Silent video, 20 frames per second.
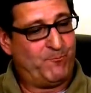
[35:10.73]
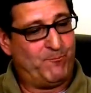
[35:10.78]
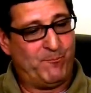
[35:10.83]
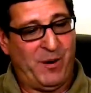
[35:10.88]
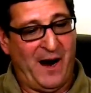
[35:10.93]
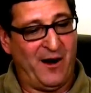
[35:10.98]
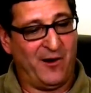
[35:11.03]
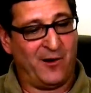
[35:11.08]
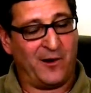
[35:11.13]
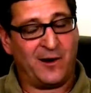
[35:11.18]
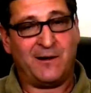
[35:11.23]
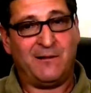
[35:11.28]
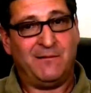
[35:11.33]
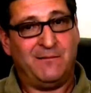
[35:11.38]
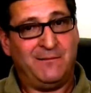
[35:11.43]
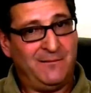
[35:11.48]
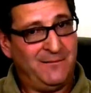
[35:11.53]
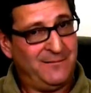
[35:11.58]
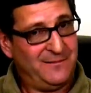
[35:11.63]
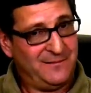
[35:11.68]
bark
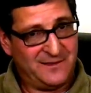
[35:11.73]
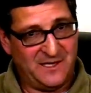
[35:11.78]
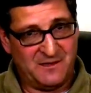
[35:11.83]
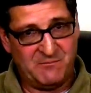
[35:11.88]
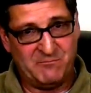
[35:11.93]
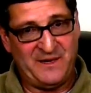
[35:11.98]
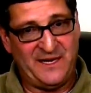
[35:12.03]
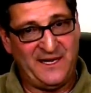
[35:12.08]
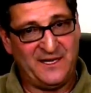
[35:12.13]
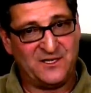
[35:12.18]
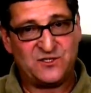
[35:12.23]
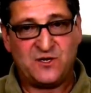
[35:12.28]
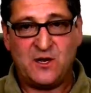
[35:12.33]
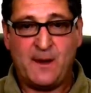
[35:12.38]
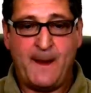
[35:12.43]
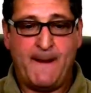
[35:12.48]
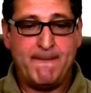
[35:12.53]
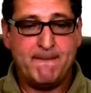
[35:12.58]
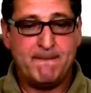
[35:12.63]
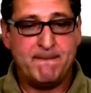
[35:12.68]
that meets
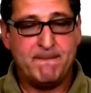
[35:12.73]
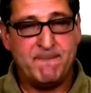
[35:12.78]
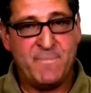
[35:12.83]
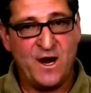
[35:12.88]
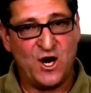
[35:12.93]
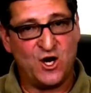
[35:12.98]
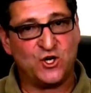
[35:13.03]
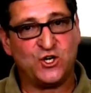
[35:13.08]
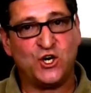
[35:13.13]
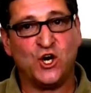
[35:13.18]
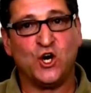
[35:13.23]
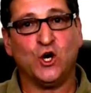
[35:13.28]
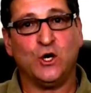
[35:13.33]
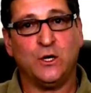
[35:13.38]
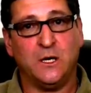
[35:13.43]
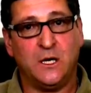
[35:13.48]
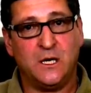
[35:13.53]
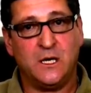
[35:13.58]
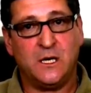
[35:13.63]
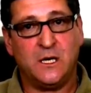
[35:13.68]
bare dirt.